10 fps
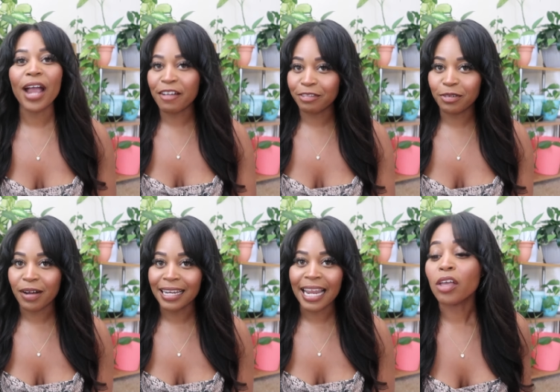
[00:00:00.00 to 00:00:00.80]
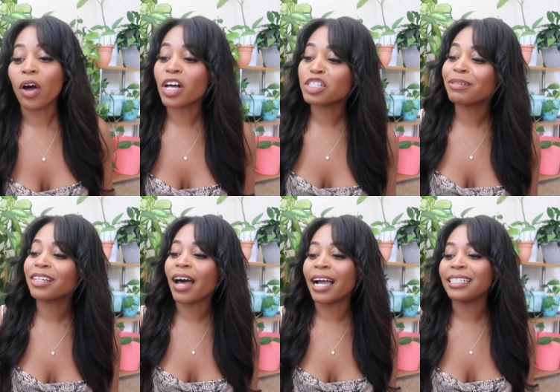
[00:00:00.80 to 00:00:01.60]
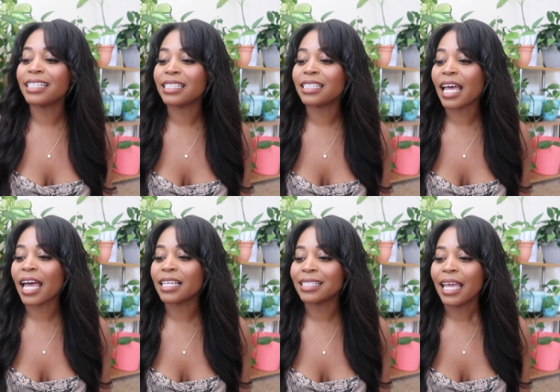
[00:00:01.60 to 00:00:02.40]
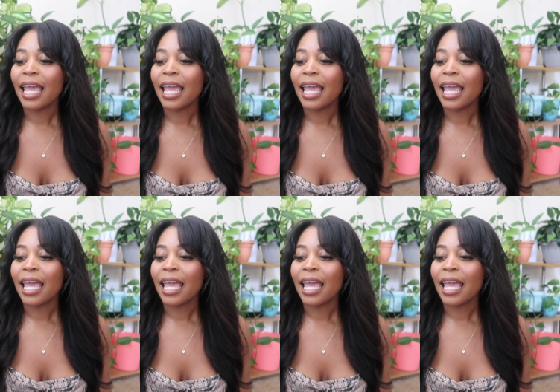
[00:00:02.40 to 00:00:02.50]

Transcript: everyone. Cosmic kindness says,